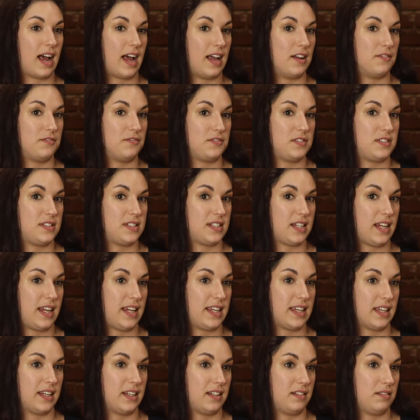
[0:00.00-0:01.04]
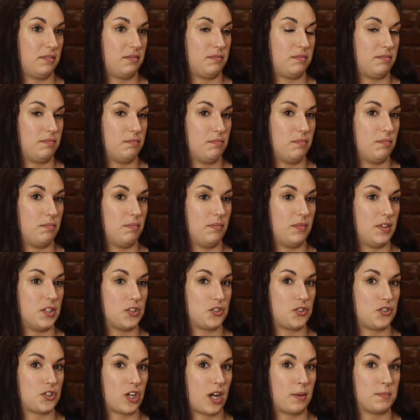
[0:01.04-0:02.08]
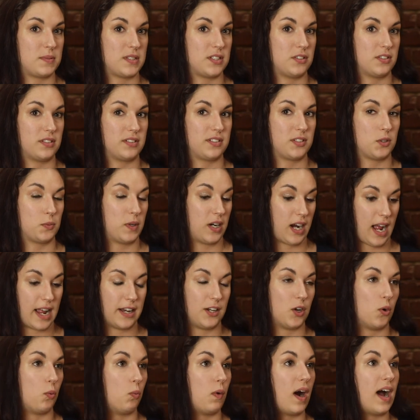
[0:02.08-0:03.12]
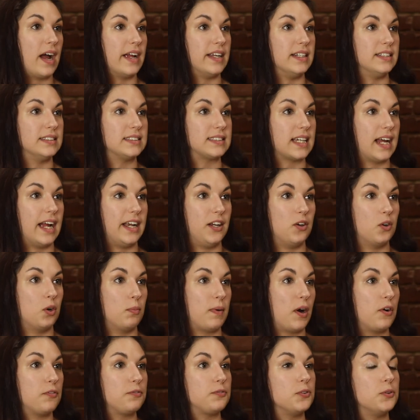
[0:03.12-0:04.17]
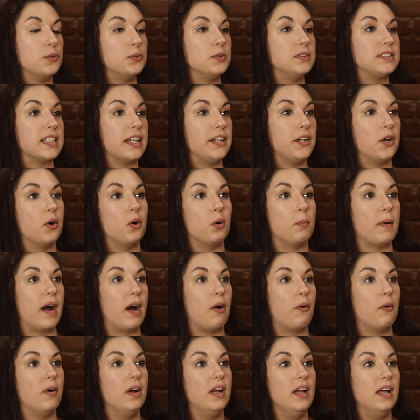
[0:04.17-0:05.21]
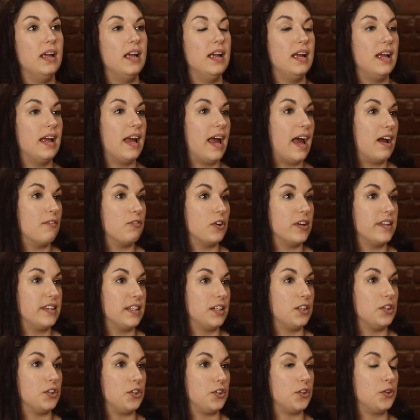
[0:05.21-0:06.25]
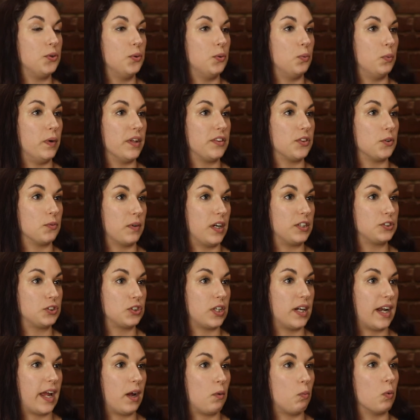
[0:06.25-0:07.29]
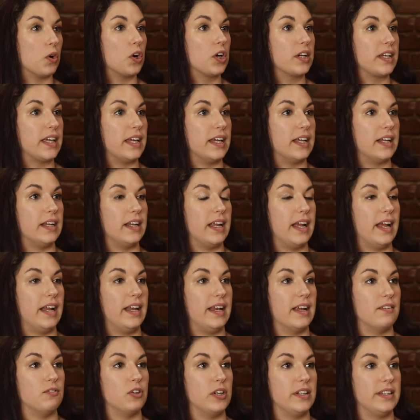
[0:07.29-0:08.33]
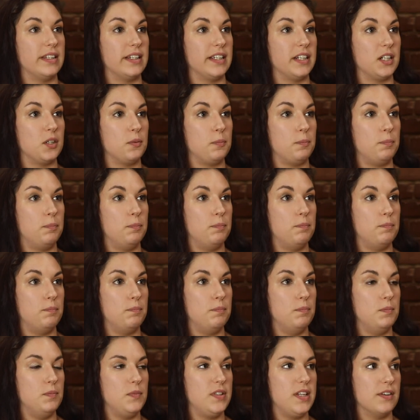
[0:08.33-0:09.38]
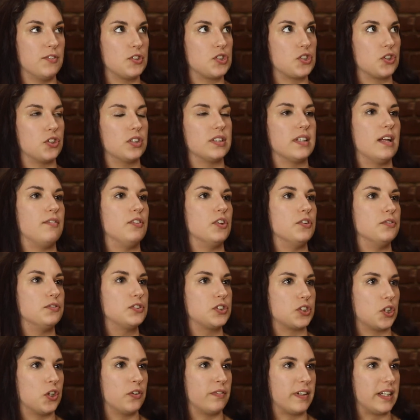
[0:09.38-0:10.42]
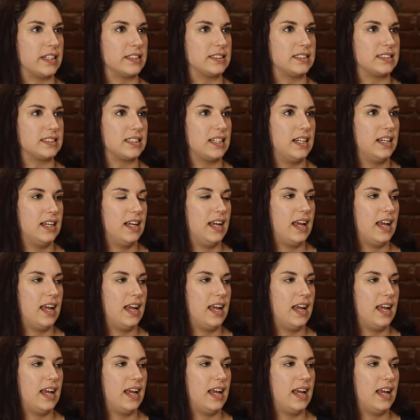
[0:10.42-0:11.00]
I've taken this job seriously where I know lines, I know about foods, I know about everything to do with the restaurant I work in and everything to give a certain level of service.